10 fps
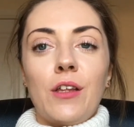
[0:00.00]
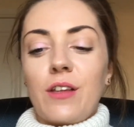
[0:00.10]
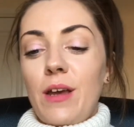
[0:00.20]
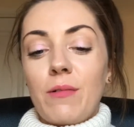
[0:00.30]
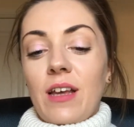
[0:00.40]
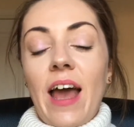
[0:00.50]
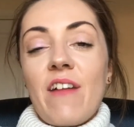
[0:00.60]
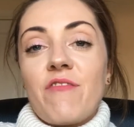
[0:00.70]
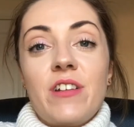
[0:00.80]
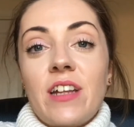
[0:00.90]
It was like
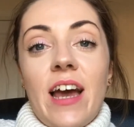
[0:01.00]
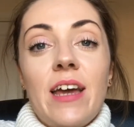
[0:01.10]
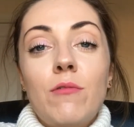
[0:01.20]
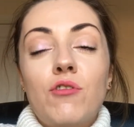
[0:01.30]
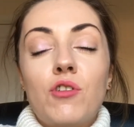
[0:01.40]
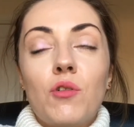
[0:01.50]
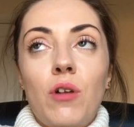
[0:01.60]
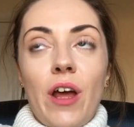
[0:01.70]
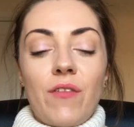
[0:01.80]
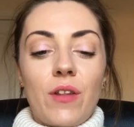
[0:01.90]
every day, it was just
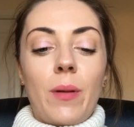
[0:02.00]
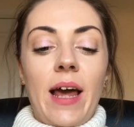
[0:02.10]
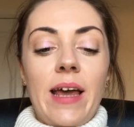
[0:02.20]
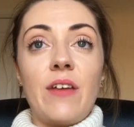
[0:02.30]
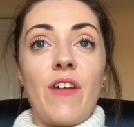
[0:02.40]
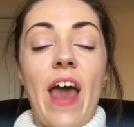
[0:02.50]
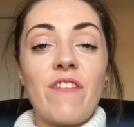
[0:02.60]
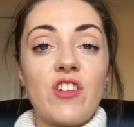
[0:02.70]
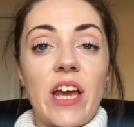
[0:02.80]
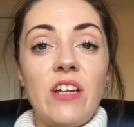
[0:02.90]
all over the place. If it
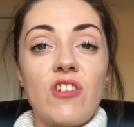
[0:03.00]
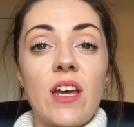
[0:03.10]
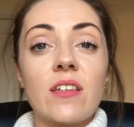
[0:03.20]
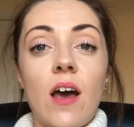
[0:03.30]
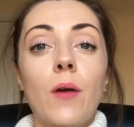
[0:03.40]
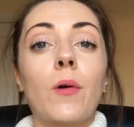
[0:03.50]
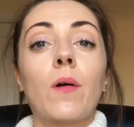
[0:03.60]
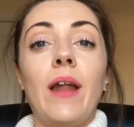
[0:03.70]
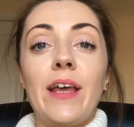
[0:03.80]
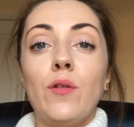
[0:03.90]
ever changes, I
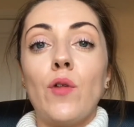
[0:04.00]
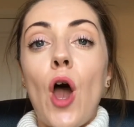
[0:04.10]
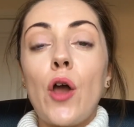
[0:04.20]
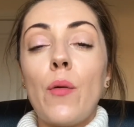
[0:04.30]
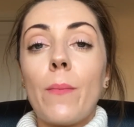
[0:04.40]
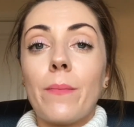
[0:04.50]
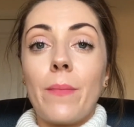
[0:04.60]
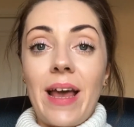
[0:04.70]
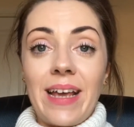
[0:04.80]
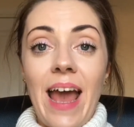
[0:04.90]
will let you know
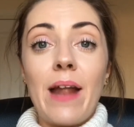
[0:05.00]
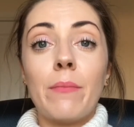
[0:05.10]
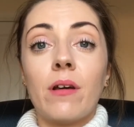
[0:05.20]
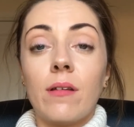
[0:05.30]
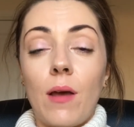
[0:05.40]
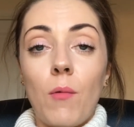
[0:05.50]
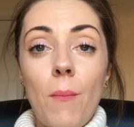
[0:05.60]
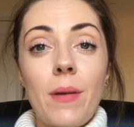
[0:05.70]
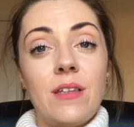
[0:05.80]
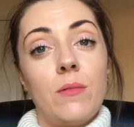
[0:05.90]
again, because I
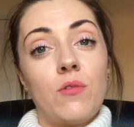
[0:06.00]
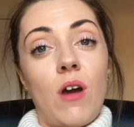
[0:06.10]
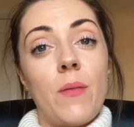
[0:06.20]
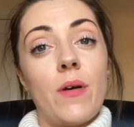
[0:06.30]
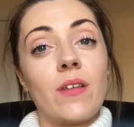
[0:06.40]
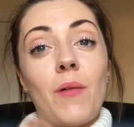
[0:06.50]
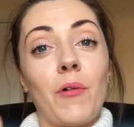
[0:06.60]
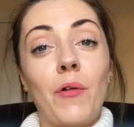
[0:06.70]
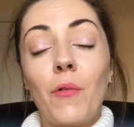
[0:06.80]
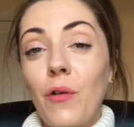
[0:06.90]
want my subscribers, I
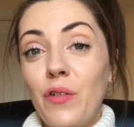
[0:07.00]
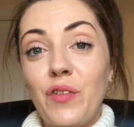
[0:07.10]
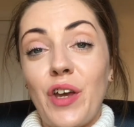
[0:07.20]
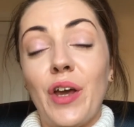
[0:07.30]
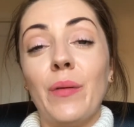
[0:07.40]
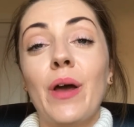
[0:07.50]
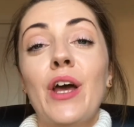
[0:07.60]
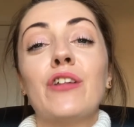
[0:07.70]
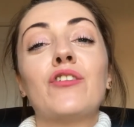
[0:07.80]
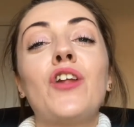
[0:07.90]
want all of you
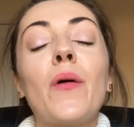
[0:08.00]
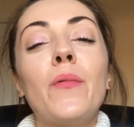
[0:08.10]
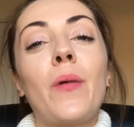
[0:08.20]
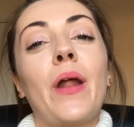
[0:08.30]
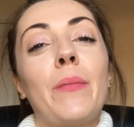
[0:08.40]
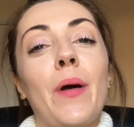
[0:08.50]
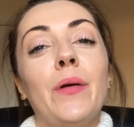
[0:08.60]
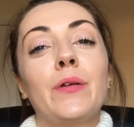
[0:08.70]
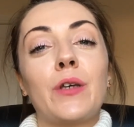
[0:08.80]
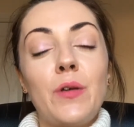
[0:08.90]
to know when I
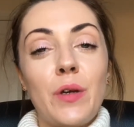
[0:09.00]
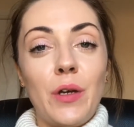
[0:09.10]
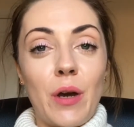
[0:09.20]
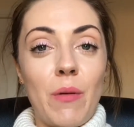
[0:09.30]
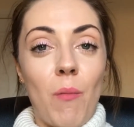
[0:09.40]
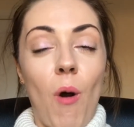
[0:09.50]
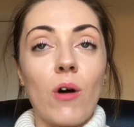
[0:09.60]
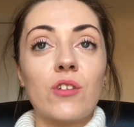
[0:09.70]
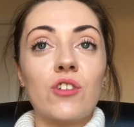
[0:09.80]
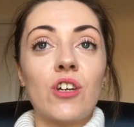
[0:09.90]
post so you can come and
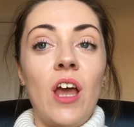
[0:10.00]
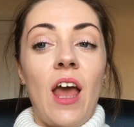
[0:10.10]
watch.